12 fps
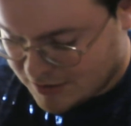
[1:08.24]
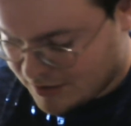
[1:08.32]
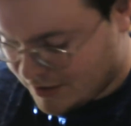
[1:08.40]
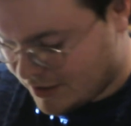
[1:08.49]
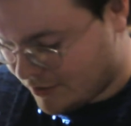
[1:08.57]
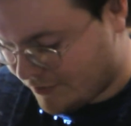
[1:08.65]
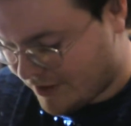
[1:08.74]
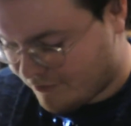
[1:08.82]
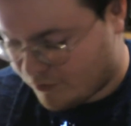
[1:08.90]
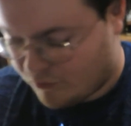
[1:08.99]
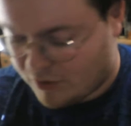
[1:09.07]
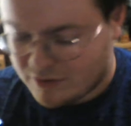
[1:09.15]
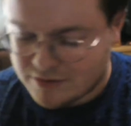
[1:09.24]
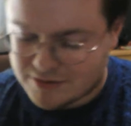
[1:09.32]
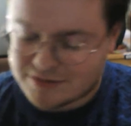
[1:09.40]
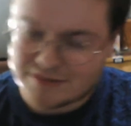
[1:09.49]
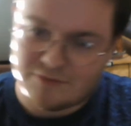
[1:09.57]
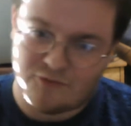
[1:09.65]
Here we have a
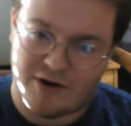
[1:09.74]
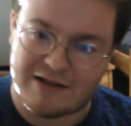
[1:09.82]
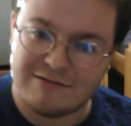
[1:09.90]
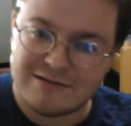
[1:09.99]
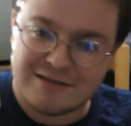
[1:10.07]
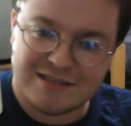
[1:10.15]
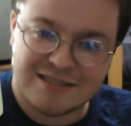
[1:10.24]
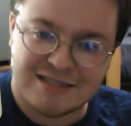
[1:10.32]
Routes.